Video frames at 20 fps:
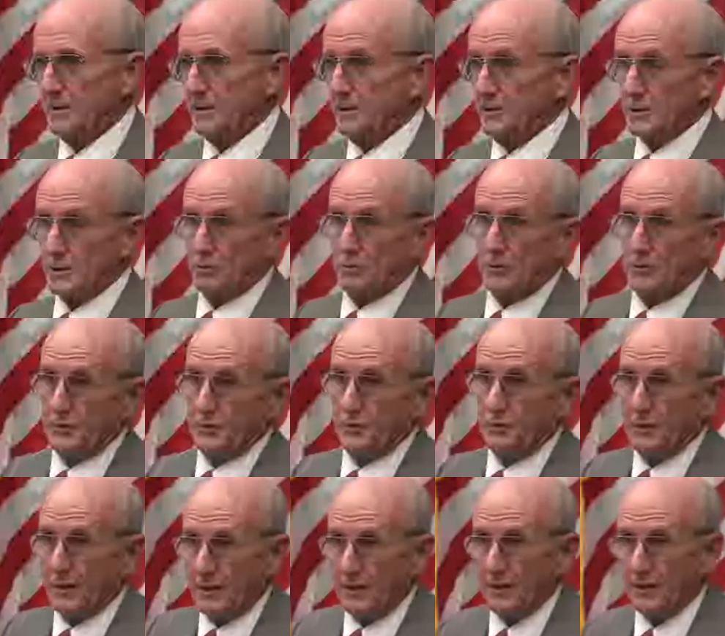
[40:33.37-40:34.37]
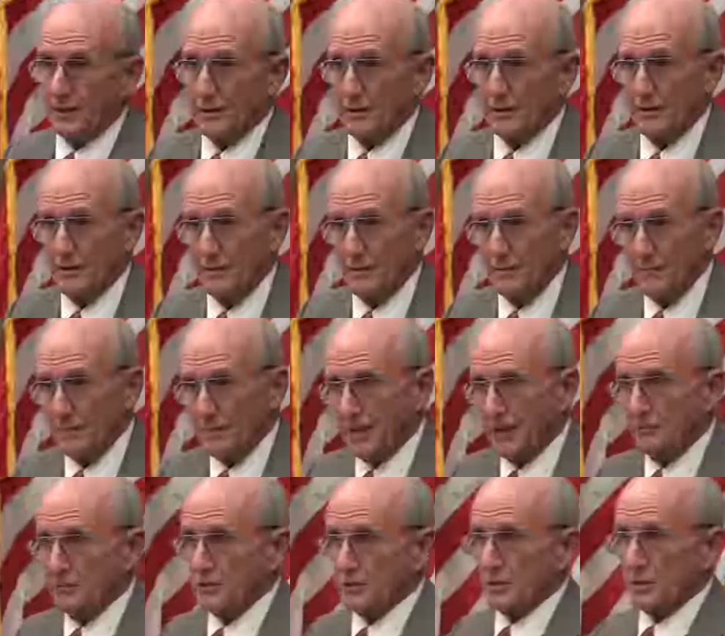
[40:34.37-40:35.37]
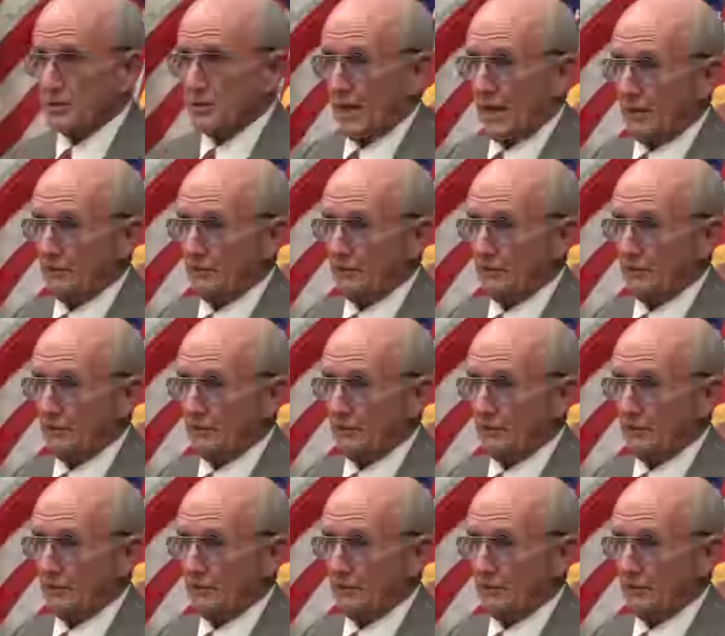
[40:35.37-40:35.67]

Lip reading: he just wouldn't do anything. He was just